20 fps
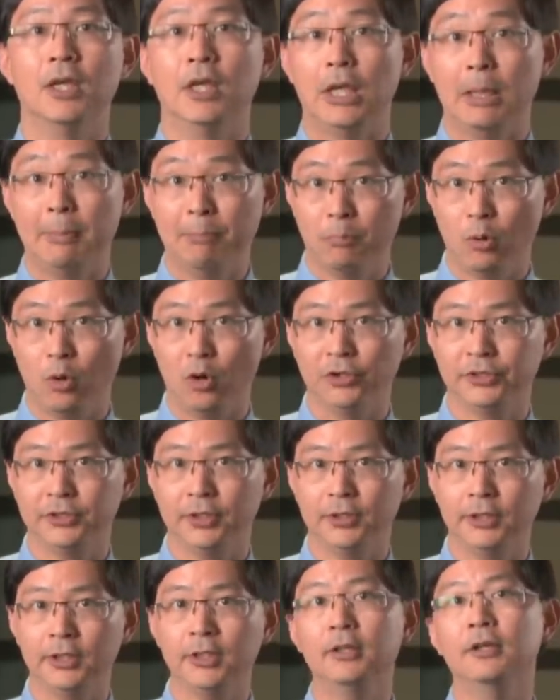
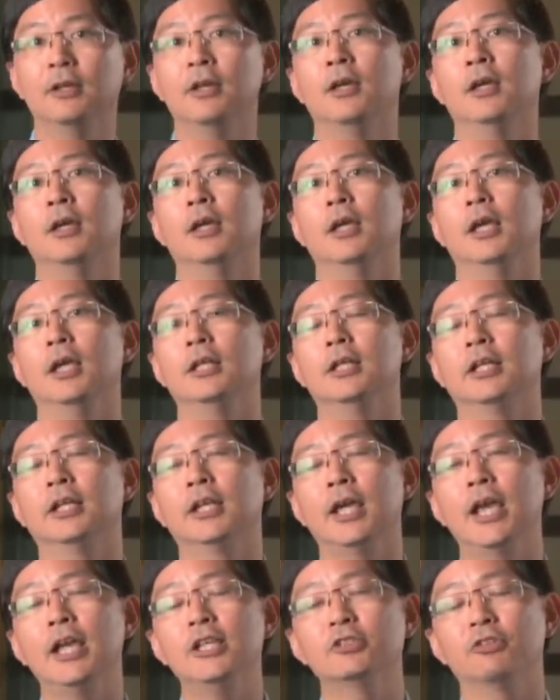Importantly, in the
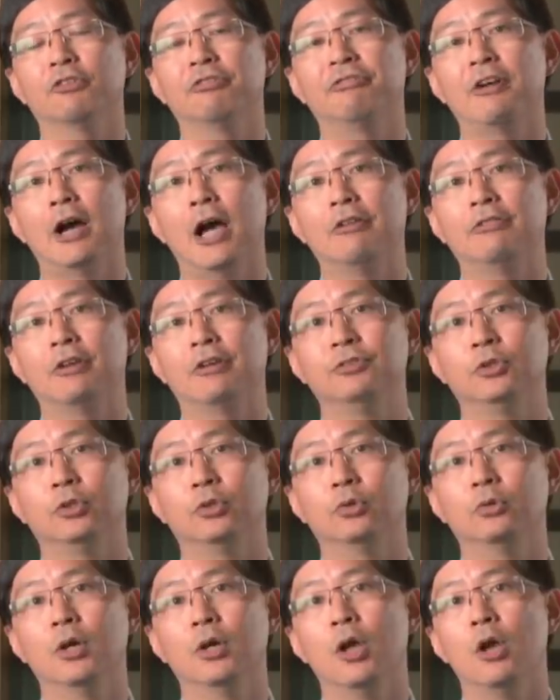case of
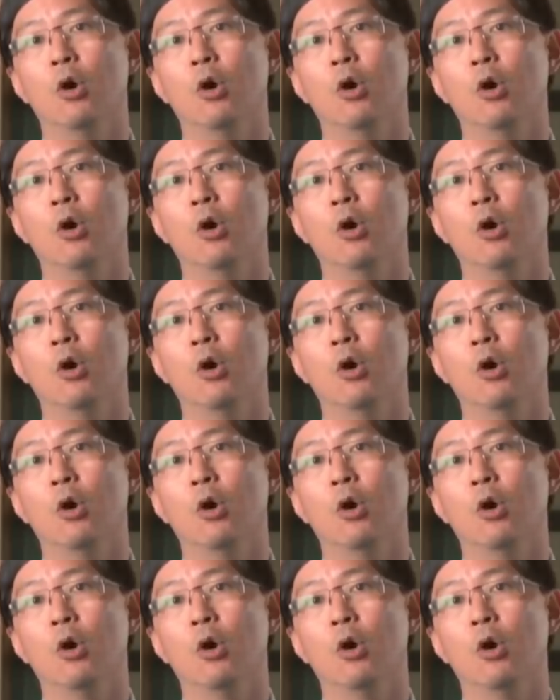5FU,